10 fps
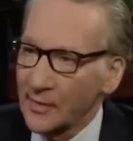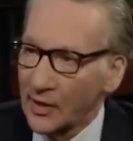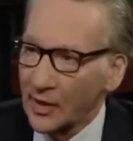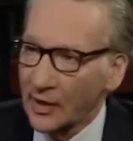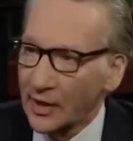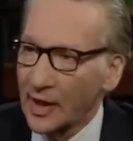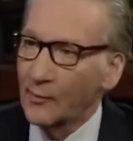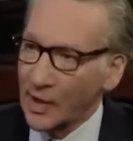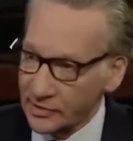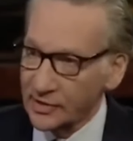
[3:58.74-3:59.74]
in America and
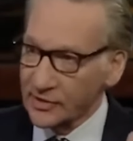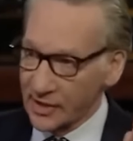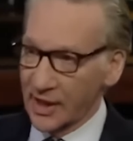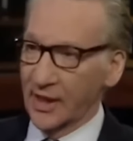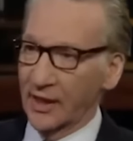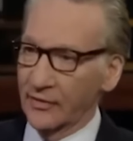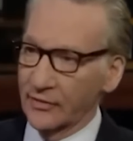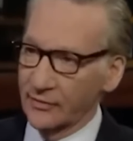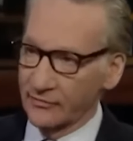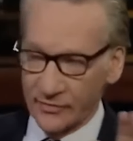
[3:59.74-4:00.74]
I'm watching CNN
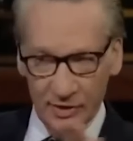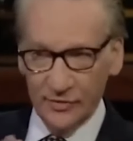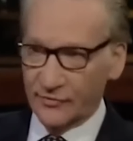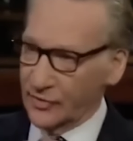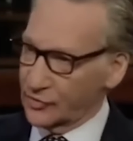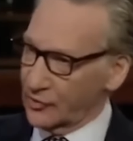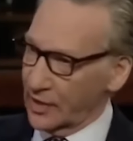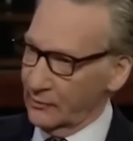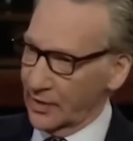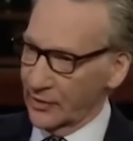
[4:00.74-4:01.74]
just for the
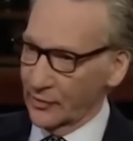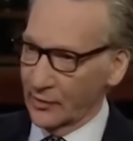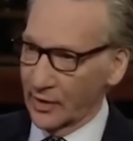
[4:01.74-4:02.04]
straight middle of the